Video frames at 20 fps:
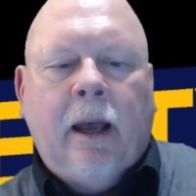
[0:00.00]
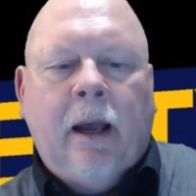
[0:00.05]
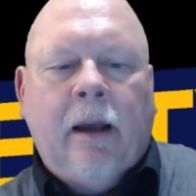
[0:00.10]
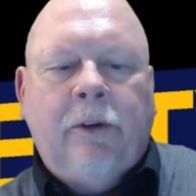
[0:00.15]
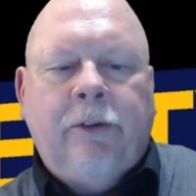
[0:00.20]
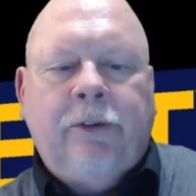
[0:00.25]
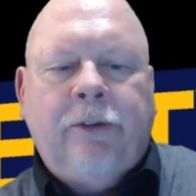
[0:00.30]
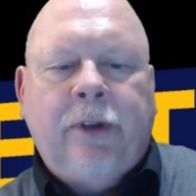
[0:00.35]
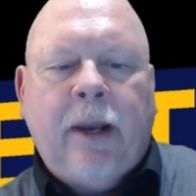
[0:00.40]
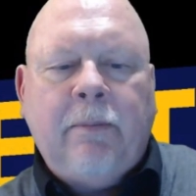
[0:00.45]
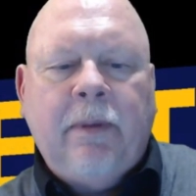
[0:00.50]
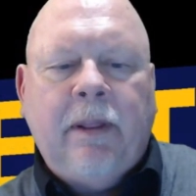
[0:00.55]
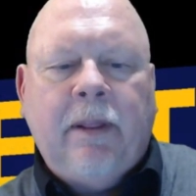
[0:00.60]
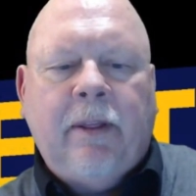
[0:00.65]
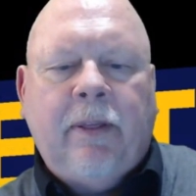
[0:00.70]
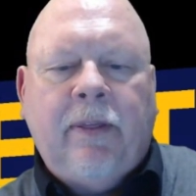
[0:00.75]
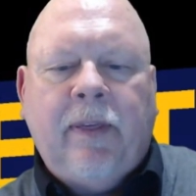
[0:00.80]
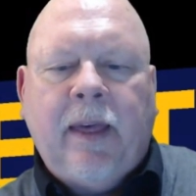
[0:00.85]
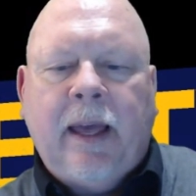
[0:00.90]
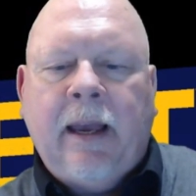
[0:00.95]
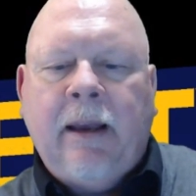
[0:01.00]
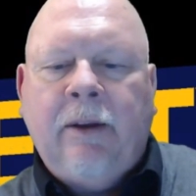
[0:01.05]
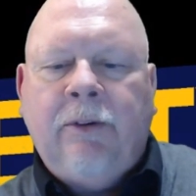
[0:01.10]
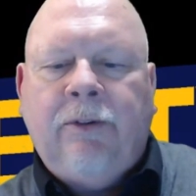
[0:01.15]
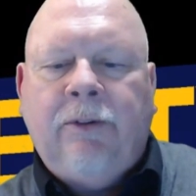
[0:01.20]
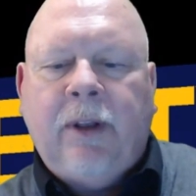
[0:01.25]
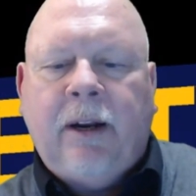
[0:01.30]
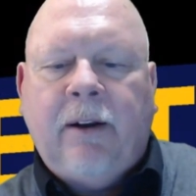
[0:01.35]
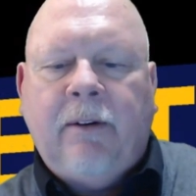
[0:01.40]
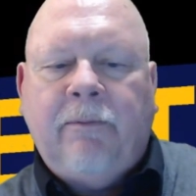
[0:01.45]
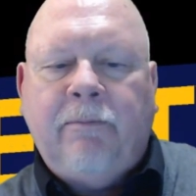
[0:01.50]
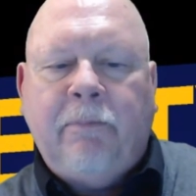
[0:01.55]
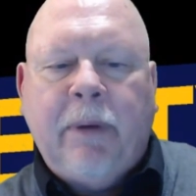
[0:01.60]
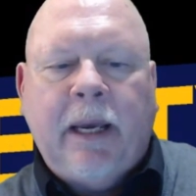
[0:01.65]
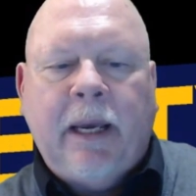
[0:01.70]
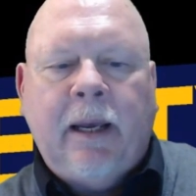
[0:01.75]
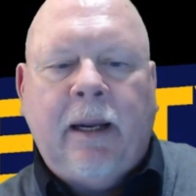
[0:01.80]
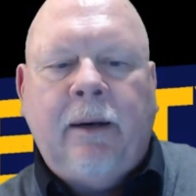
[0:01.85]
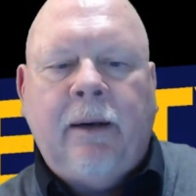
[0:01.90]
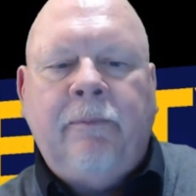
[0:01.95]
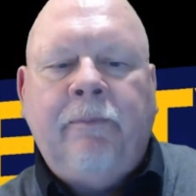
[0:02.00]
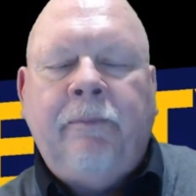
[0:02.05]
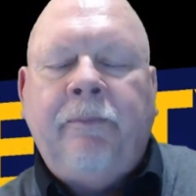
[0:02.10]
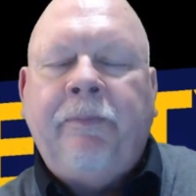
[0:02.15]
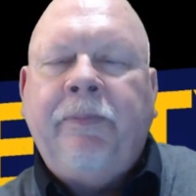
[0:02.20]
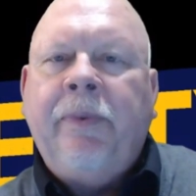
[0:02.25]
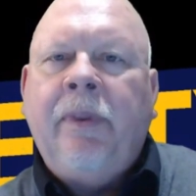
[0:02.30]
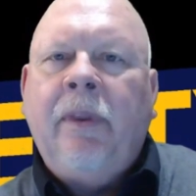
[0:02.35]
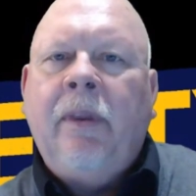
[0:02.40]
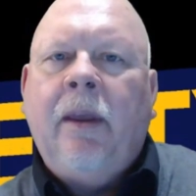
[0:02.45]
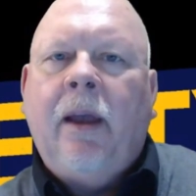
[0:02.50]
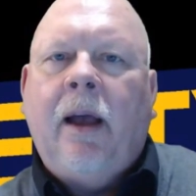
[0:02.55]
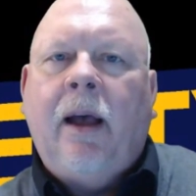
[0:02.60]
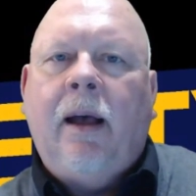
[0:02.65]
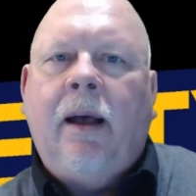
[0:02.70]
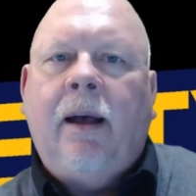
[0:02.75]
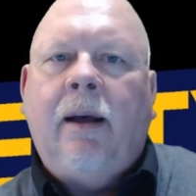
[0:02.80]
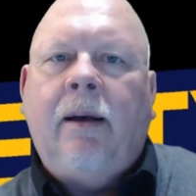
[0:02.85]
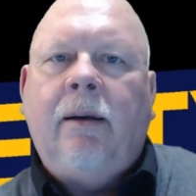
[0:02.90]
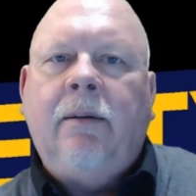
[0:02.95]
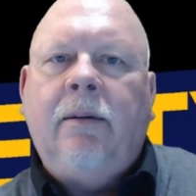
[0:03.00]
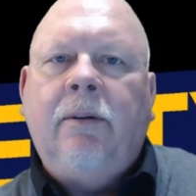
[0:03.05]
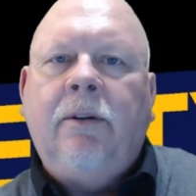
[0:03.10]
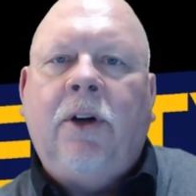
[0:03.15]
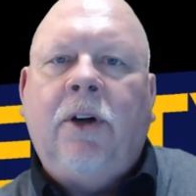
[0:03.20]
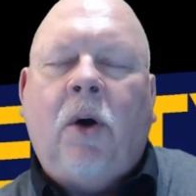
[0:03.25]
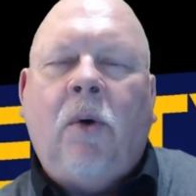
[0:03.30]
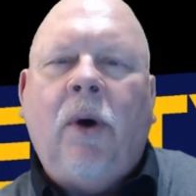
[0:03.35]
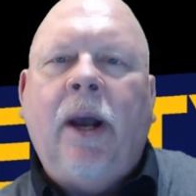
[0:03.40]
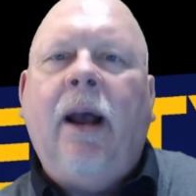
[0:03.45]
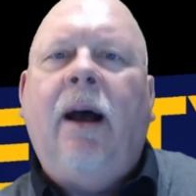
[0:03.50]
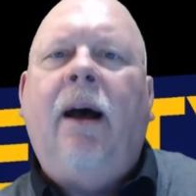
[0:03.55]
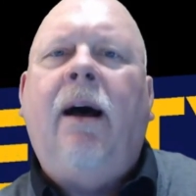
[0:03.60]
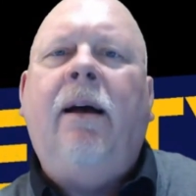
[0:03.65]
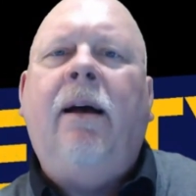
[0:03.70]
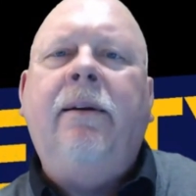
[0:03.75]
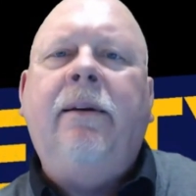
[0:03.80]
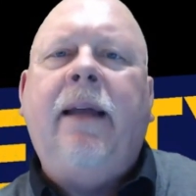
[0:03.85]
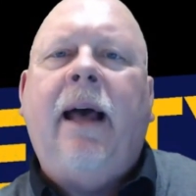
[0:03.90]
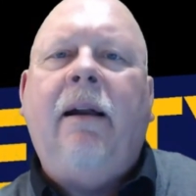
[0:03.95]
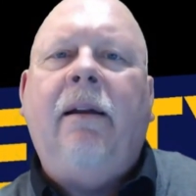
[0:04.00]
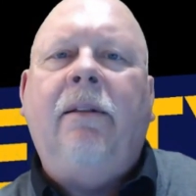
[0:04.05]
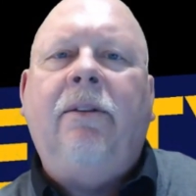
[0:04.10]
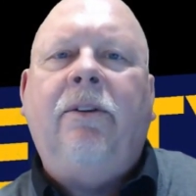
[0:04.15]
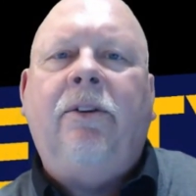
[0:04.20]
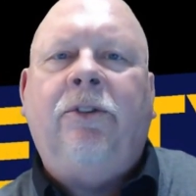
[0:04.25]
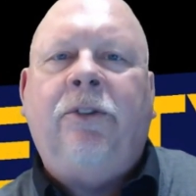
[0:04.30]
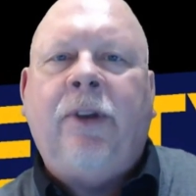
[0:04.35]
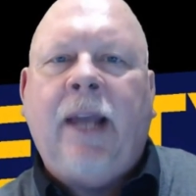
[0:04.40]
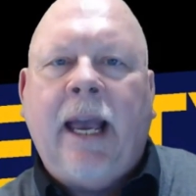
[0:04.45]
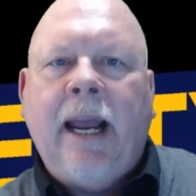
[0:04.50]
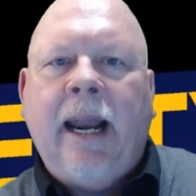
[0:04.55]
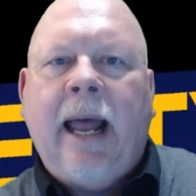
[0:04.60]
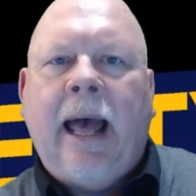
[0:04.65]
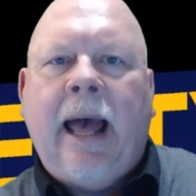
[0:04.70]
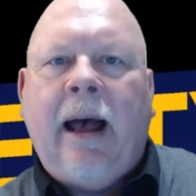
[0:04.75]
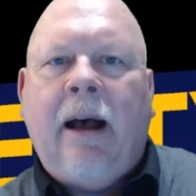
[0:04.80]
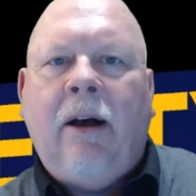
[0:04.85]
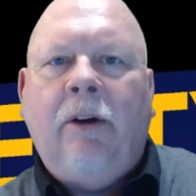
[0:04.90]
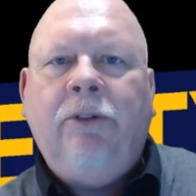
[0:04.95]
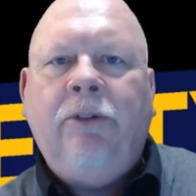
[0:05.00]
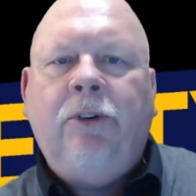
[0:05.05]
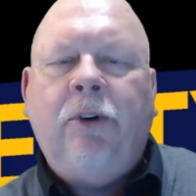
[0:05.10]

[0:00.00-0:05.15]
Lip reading: some of the things that have been going on down at the State House